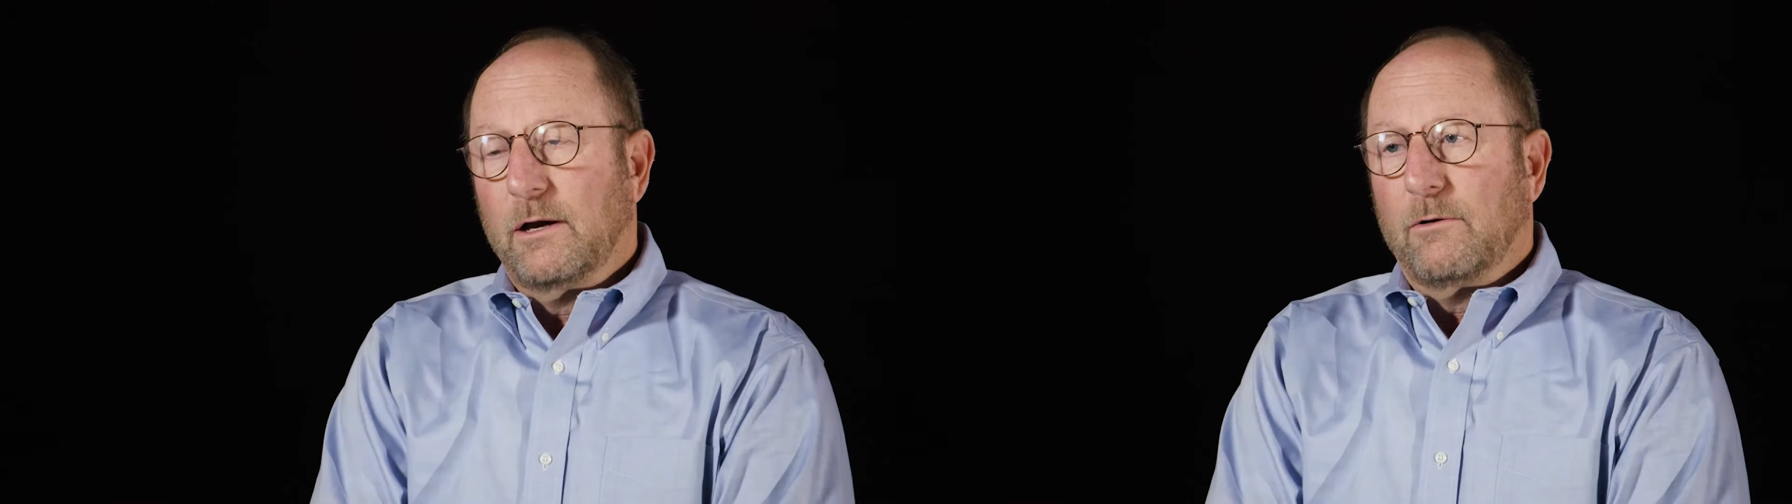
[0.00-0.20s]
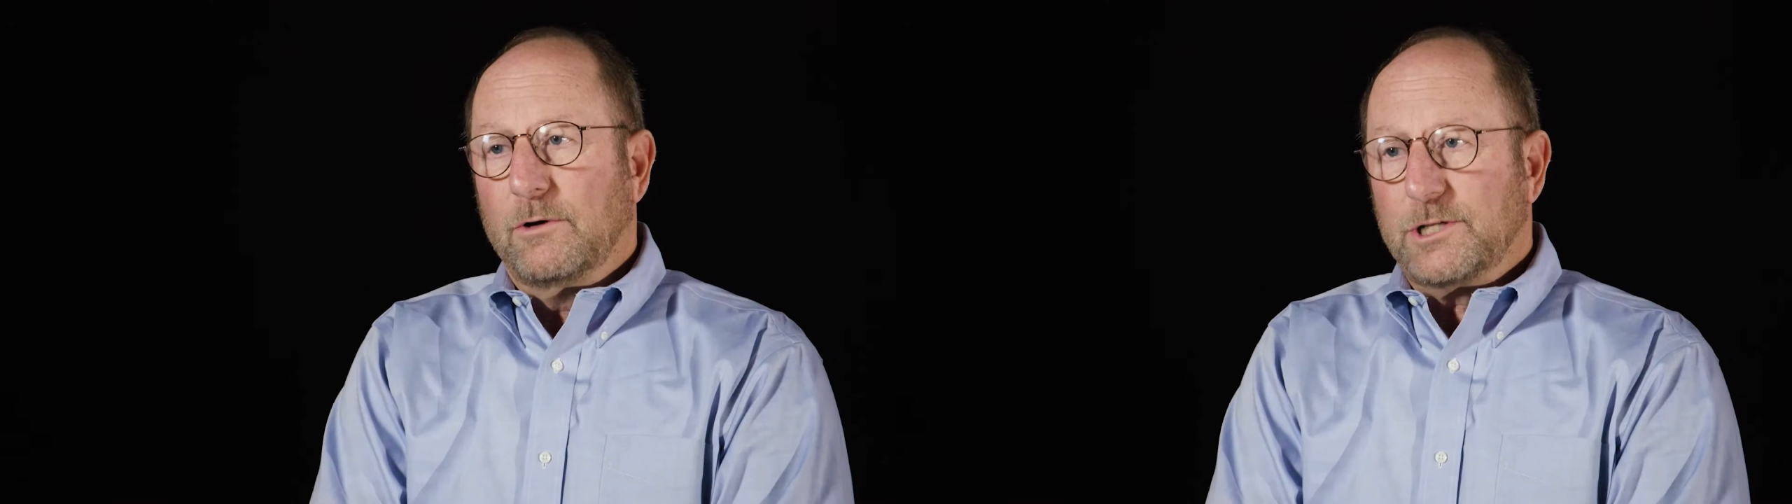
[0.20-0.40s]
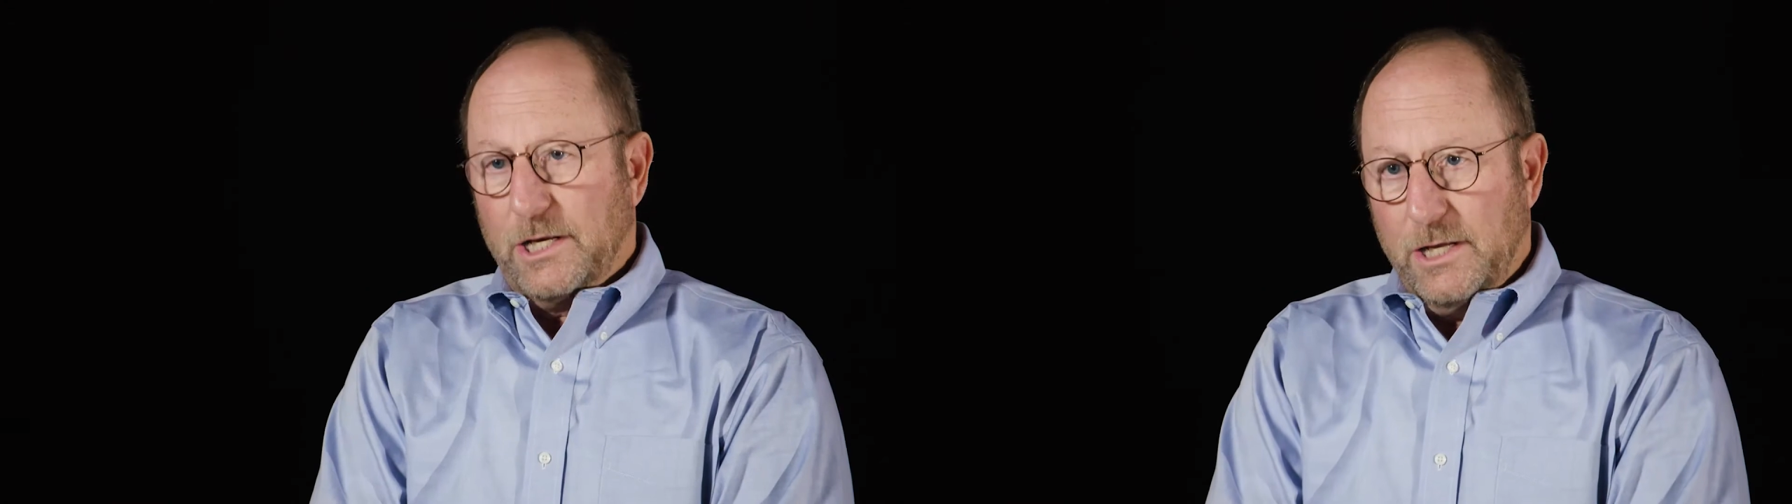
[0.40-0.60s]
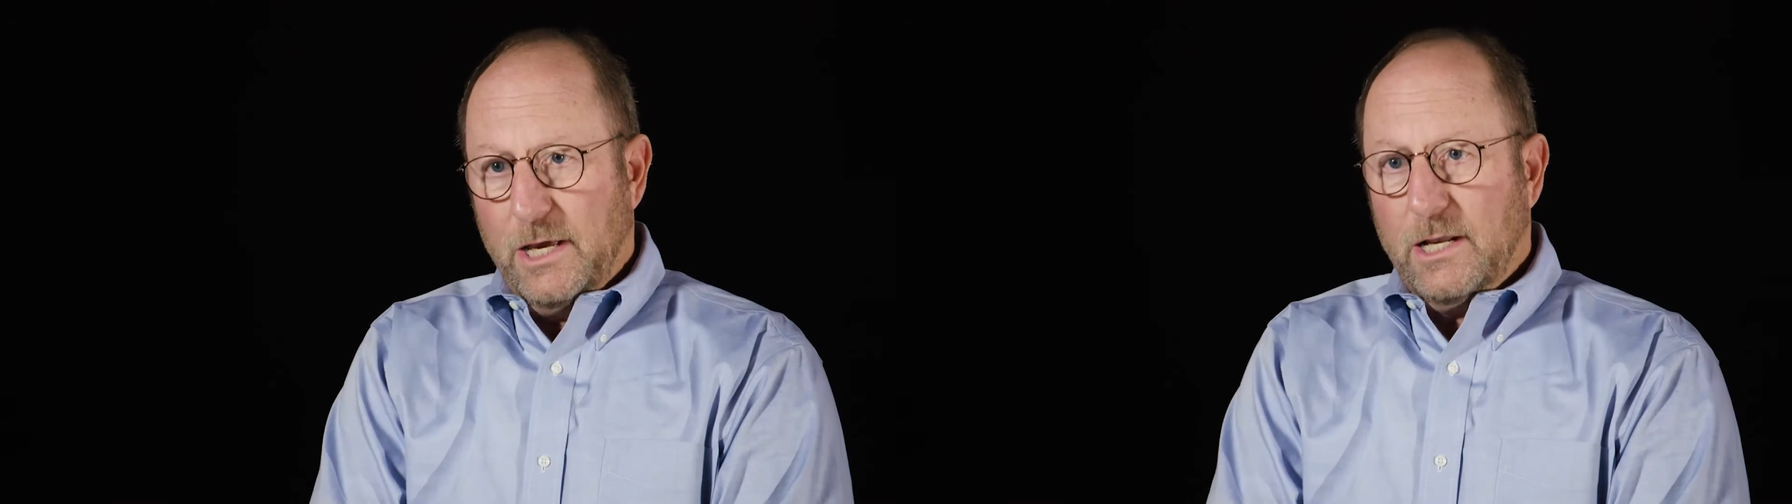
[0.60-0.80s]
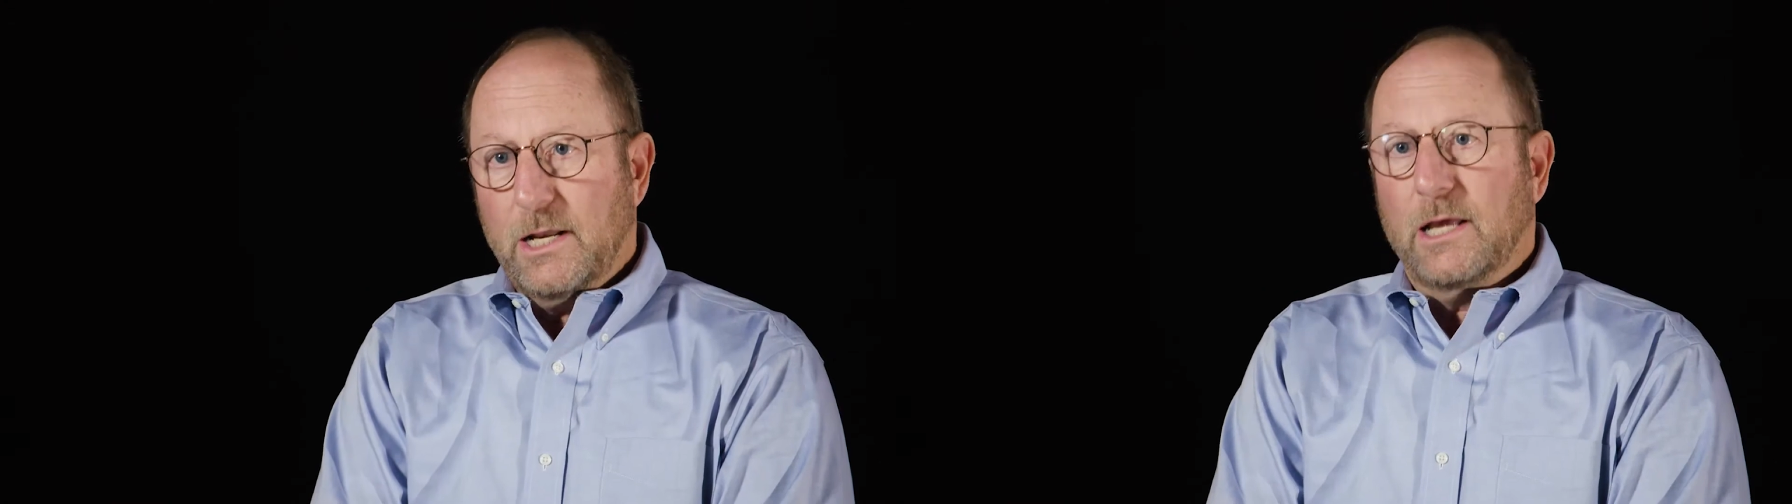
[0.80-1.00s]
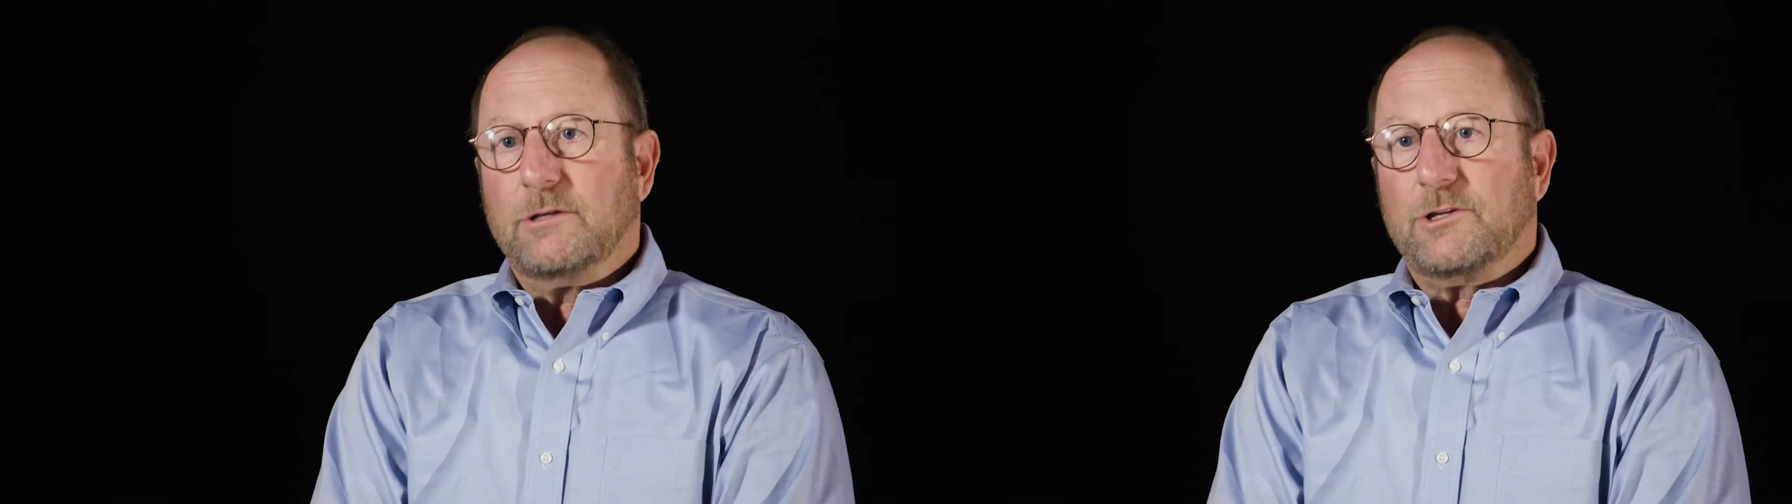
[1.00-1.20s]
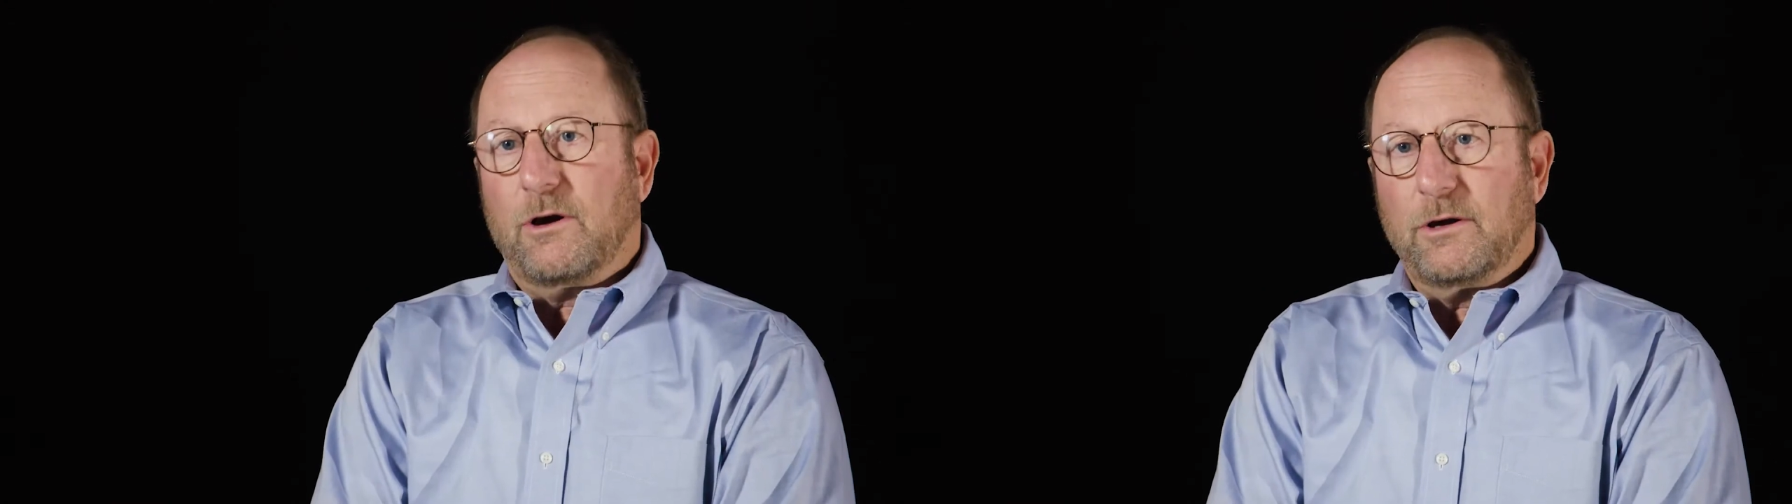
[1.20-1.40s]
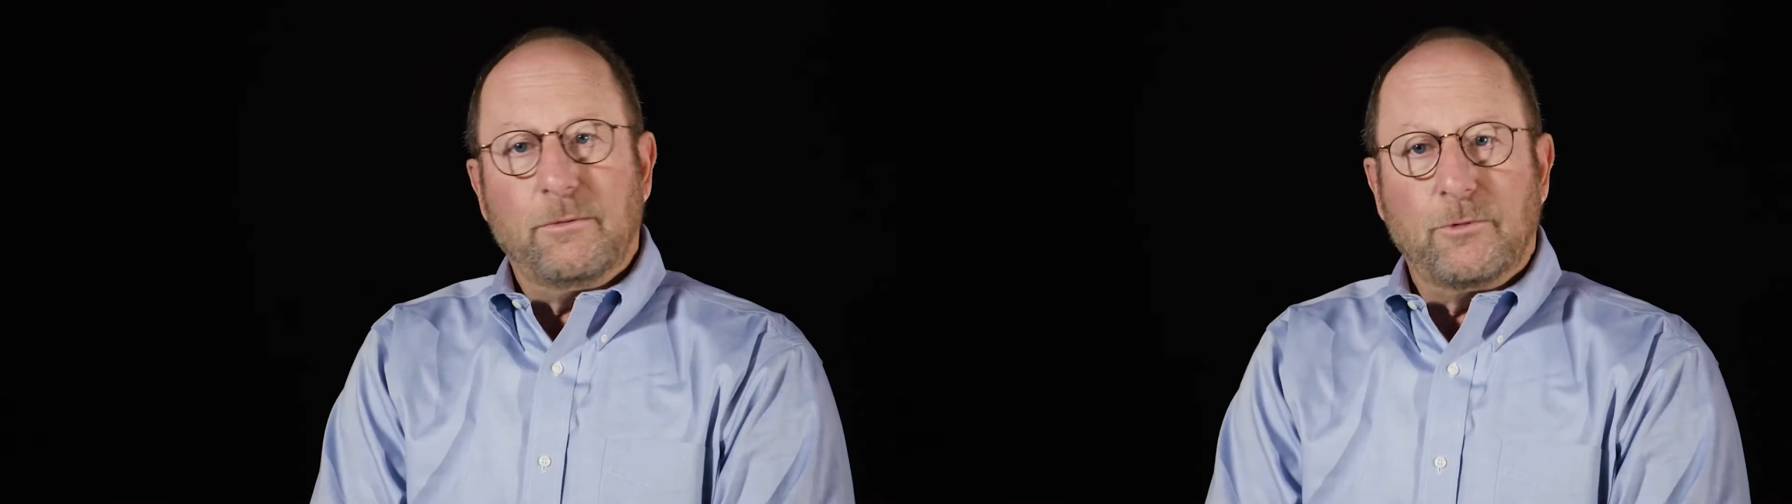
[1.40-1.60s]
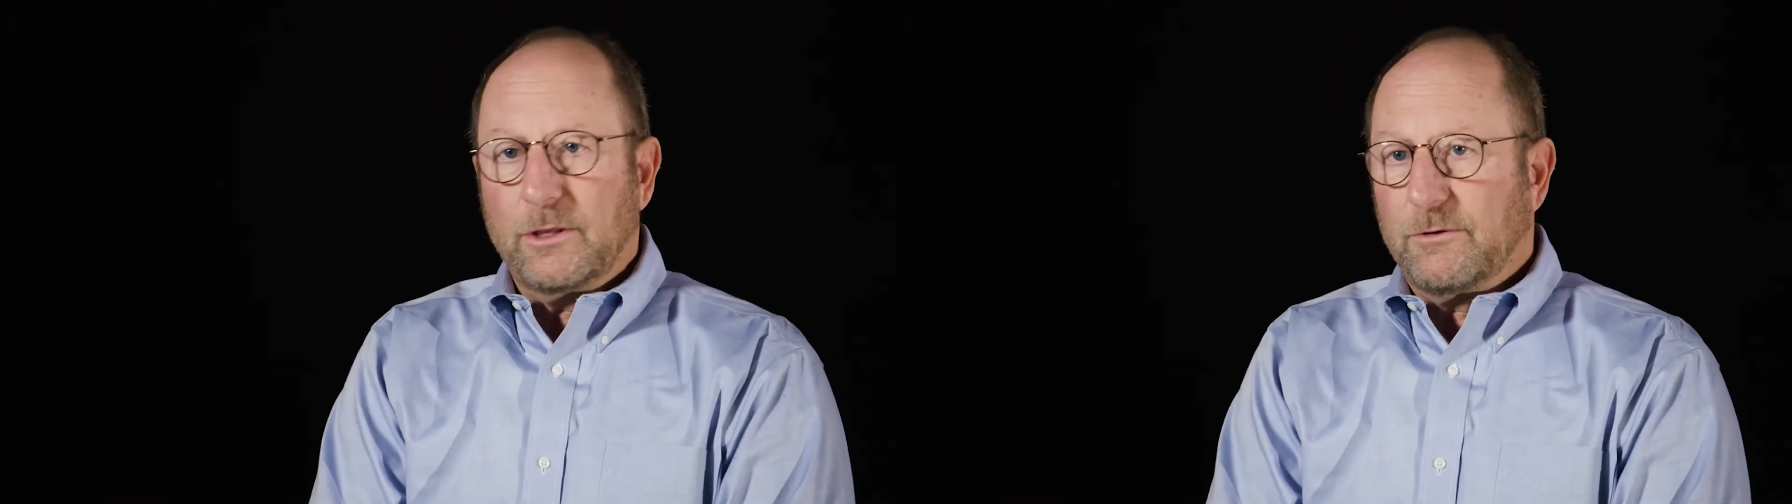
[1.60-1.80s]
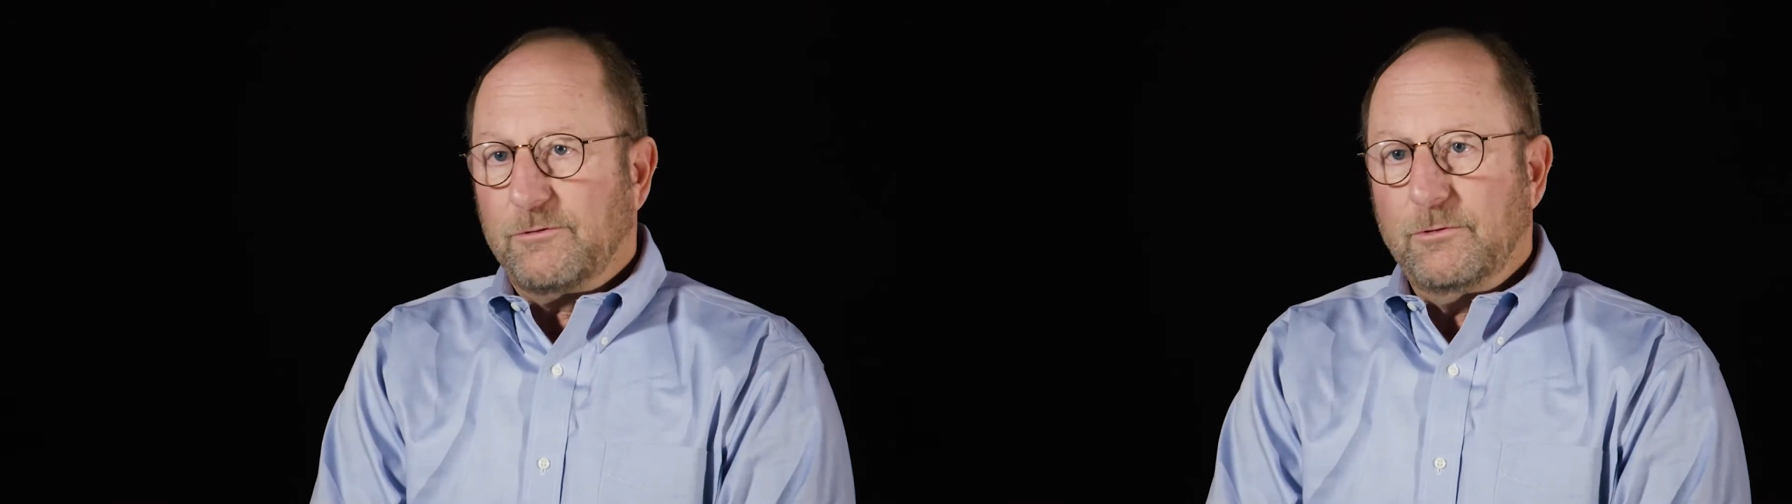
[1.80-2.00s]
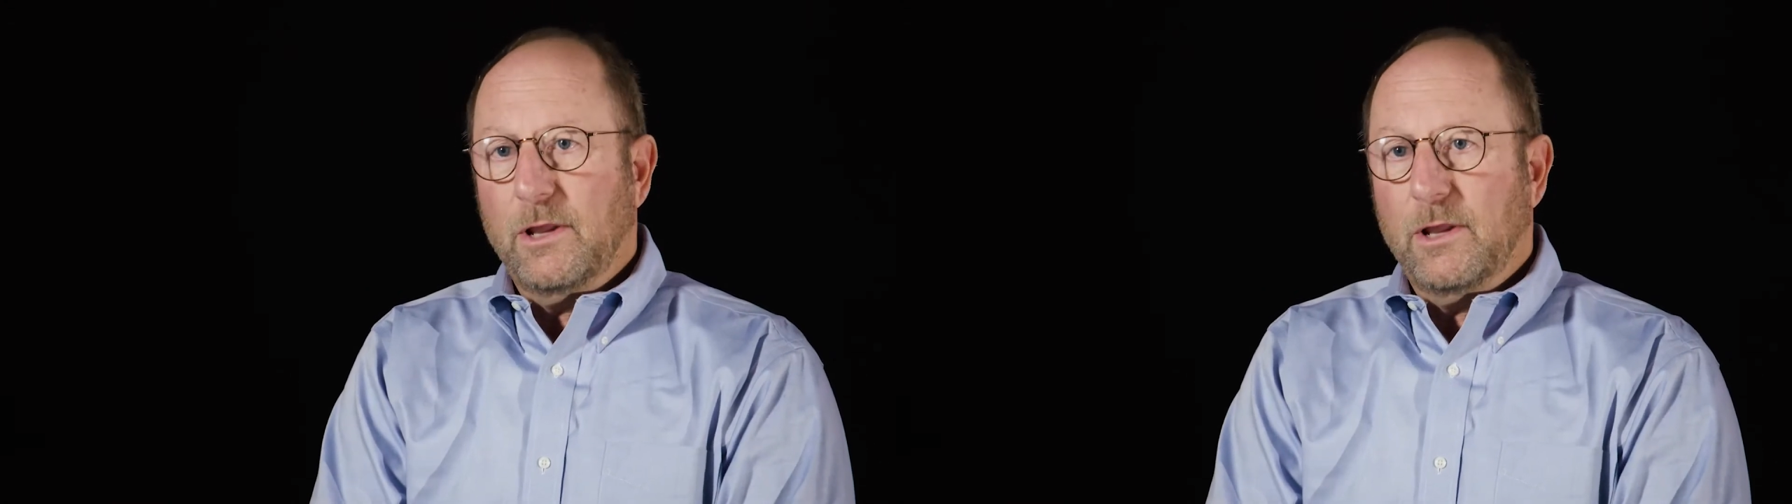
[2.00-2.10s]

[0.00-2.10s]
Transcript: which I did. I saw him within a few